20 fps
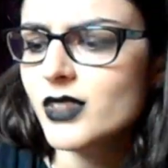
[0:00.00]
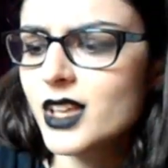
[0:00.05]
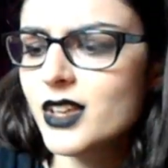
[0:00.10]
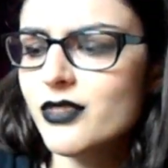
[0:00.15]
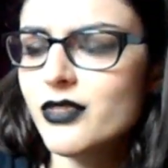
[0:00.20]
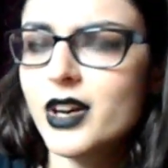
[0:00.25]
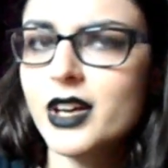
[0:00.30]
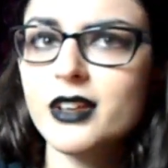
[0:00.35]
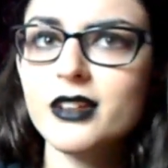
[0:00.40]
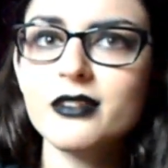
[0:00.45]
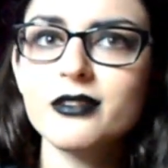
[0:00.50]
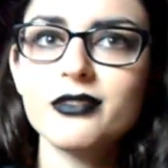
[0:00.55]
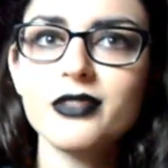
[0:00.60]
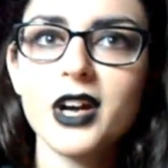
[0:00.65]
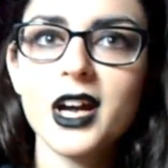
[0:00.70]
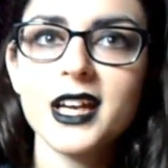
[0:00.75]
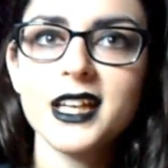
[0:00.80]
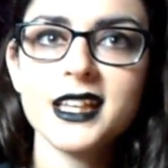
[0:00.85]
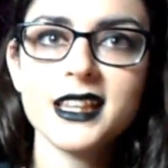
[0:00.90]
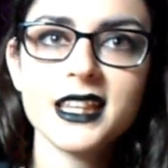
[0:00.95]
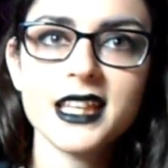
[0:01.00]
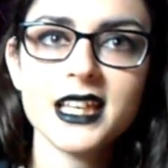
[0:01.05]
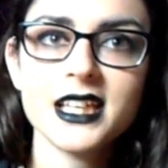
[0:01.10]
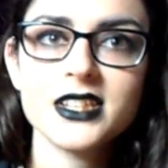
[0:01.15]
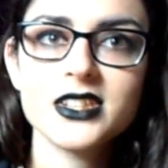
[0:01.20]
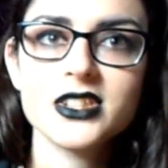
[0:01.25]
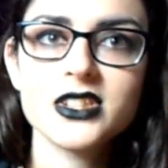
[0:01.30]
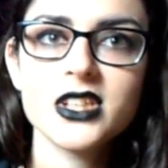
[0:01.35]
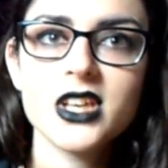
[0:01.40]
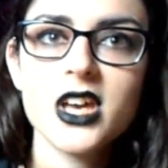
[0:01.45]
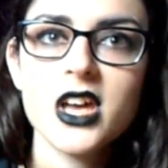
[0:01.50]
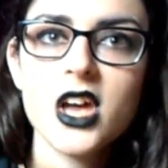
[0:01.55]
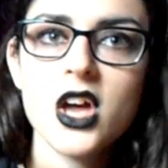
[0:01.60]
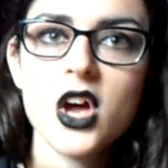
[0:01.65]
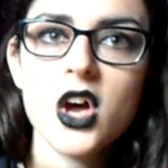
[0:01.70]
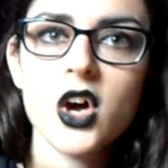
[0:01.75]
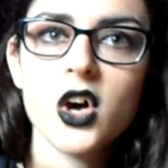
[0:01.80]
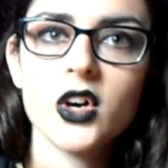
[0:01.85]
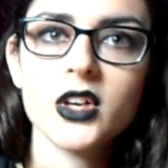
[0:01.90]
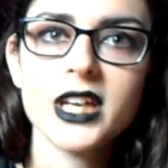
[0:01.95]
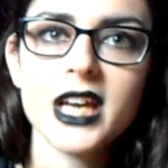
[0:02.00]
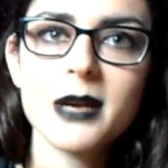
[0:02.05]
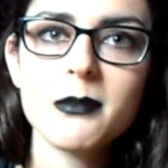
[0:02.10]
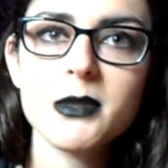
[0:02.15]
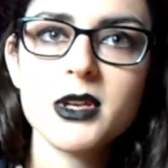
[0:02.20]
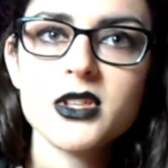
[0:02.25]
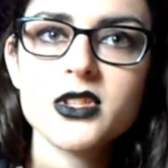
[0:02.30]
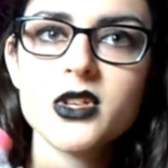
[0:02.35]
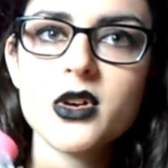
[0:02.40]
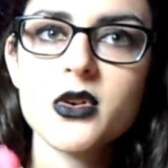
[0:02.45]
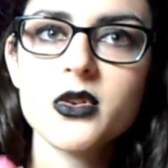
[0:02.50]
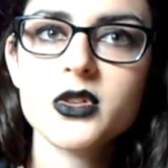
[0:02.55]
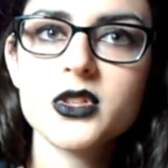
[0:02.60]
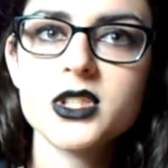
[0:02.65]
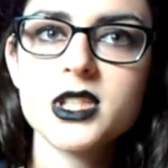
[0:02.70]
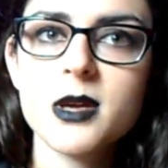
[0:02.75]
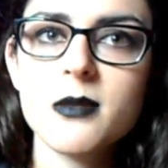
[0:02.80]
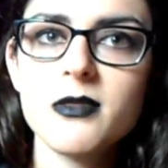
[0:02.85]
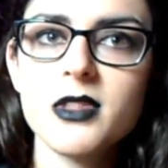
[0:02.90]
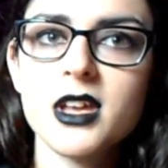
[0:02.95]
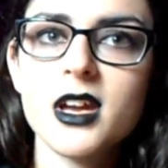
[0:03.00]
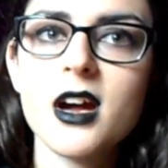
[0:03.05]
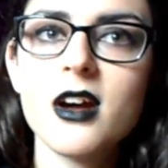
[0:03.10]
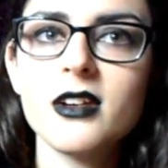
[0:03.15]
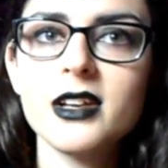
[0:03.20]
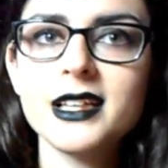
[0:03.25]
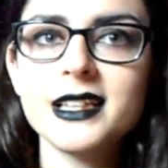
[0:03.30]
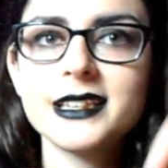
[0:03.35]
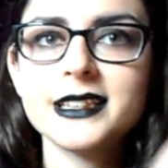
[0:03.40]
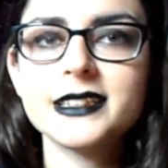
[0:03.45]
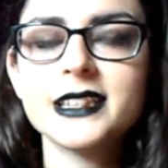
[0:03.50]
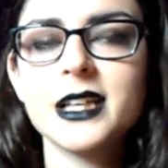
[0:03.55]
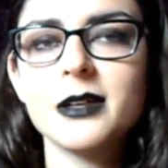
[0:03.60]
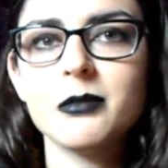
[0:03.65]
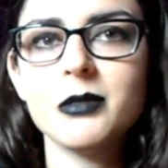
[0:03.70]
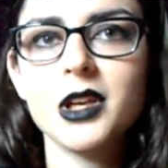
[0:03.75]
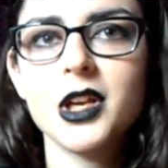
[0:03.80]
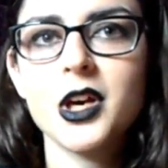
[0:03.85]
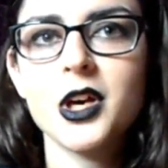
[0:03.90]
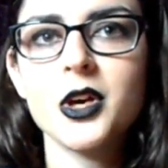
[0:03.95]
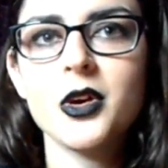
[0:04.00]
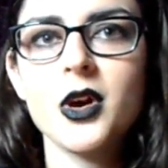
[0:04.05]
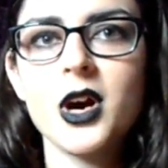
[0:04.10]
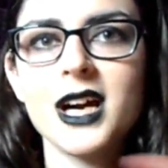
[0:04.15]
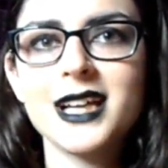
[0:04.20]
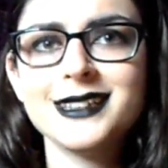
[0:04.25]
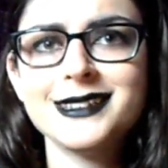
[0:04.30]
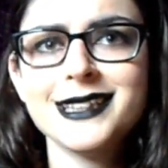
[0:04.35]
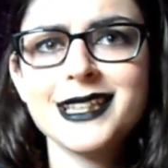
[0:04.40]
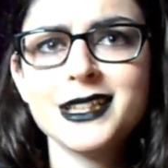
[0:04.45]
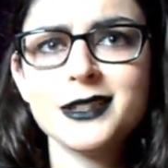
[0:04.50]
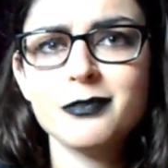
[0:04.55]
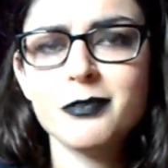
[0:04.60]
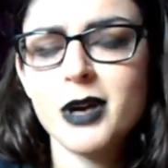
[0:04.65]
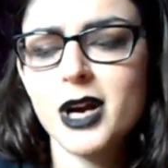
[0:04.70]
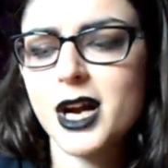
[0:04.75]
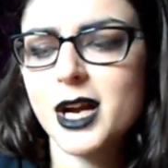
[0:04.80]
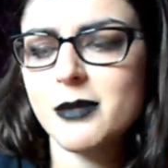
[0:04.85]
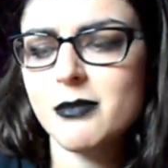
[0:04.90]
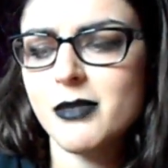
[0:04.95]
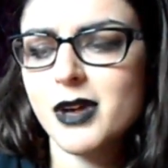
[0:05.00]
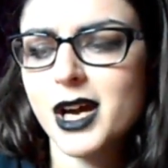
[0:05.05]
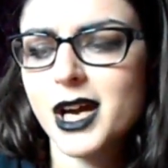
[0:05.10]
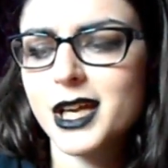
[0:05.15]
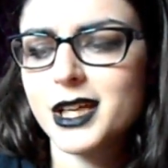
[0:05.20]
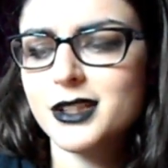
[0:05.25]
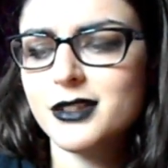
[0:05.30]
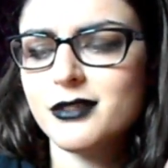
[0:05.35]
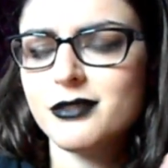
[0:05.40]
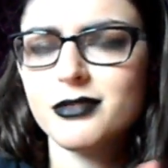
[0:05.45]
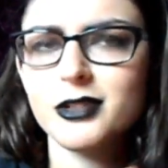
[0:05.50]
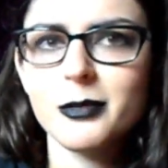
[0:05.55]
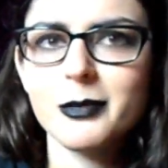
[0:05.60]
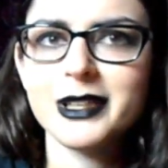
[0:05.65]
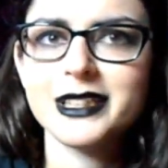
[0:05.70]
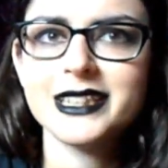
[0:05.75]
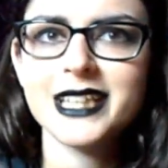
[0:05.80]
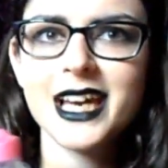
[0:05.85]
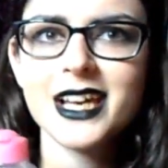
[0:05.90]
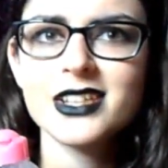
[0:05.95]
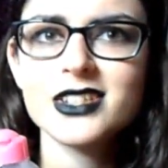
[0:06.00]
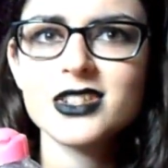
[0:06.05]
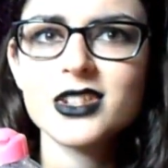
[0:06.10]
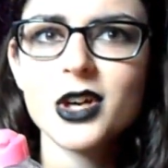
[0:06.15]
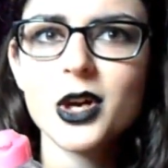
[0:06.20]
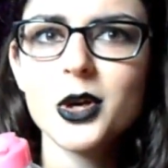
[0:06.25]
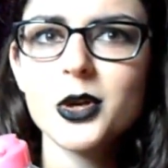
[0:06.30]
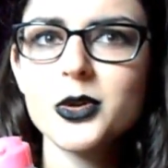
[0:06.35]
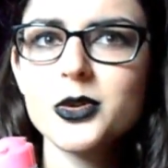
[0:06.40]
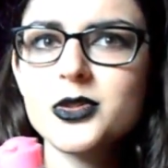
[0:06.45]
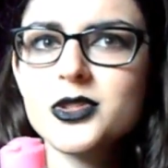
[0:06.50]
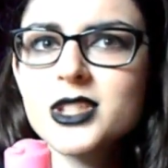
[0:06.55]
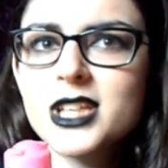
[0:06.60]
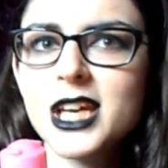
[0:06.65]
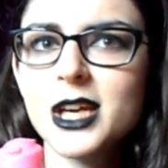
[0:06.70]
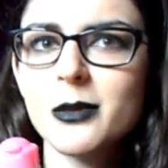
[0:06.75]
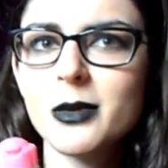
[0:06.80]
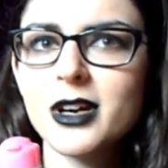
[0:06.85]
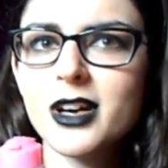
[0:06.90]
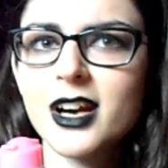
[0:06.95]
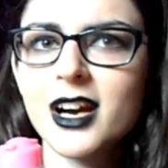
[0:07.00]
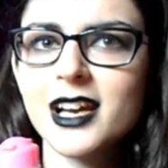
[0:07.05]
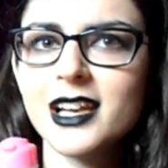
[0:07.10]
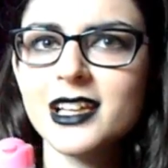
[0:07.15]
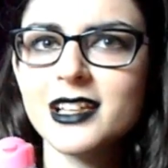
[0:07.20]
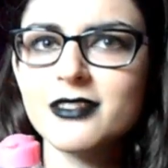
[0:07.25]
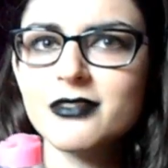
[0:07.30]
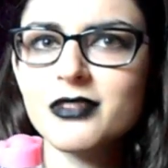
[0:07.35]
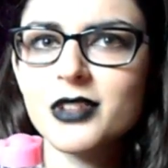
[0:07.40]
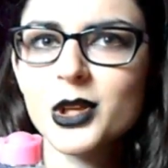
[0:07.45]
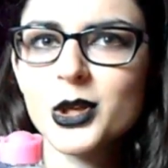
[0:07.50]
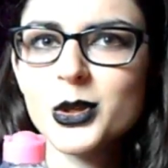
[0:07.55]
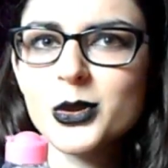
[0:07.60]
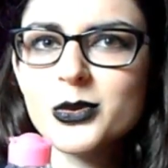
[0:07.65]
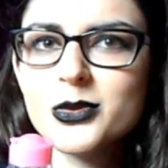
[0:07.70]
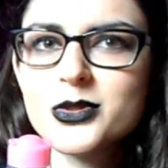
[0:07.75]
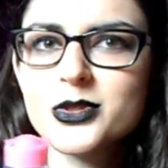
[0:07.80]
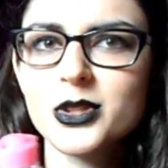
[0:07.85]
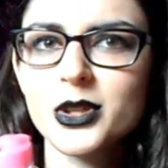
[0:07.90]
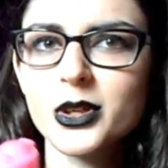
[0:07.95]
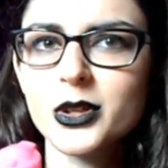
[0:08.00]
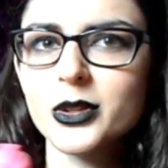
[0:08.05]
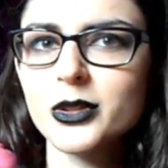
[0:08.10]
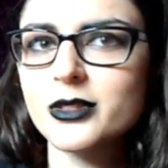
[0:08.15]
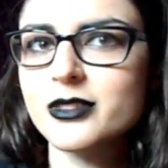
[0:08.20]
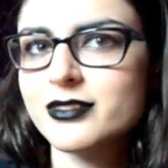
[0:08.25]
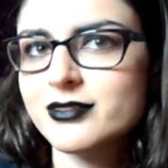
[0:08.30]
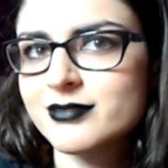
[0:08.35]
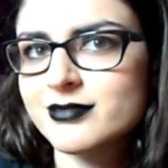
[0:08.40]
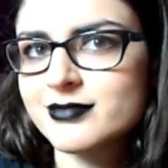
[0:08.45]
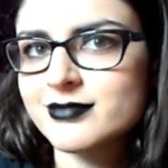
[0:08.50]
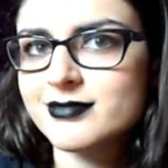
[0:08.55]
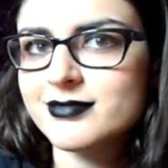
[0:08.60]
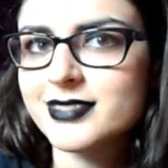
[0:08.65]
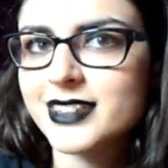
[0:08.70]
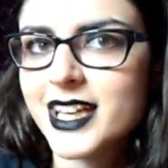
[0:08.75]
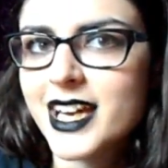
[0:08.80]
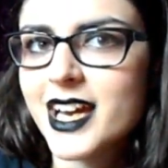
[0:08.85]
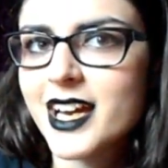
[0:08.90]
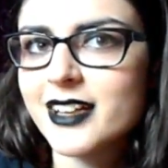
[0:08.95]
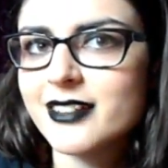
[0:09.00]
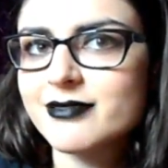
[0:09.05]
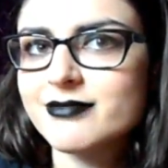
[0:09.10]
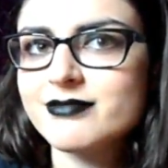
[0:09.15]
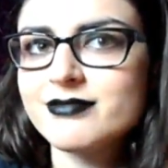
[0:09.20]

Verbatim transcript: if I can find this on Amazon or something I'll link it down below I did buy mine from a Tesco's near where I live though so yeah